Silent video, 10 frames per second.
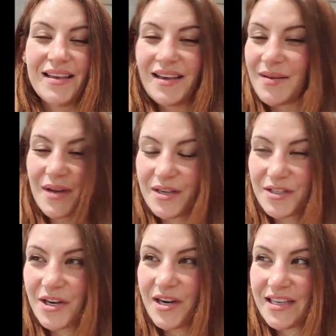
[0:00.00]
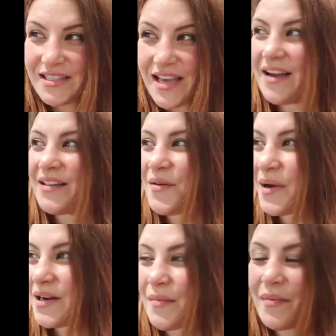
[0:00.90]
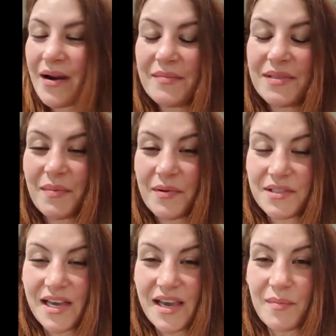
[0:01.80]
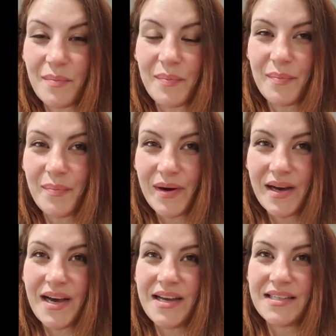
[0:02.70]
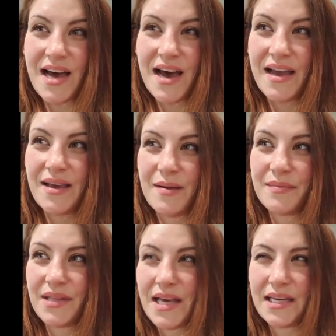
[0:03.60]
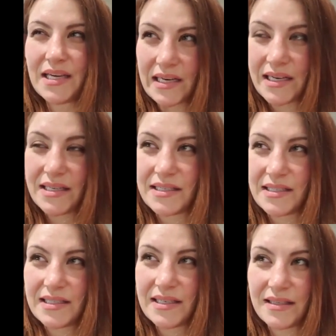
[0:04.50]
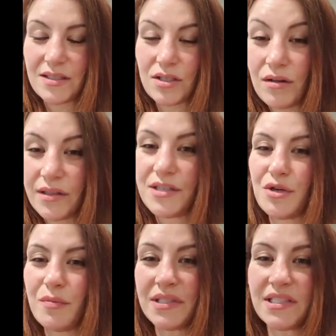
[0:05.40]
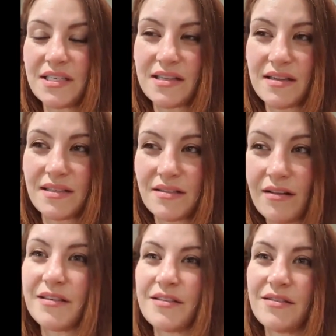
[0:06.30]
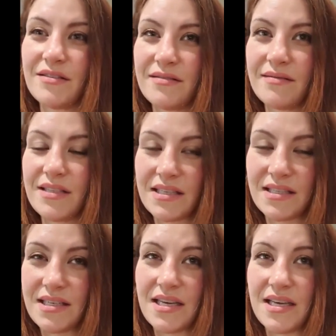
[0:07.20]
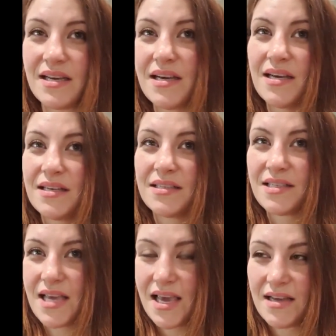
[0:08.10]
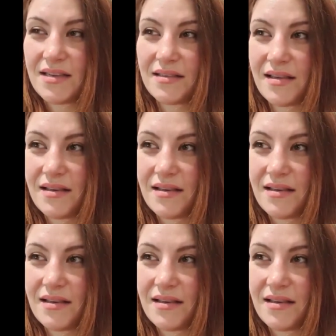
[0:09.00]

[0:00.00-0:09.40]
I'm not sure exactly what number I'm supposed to hit, but I am like solid 2 months into this, solid 60 days.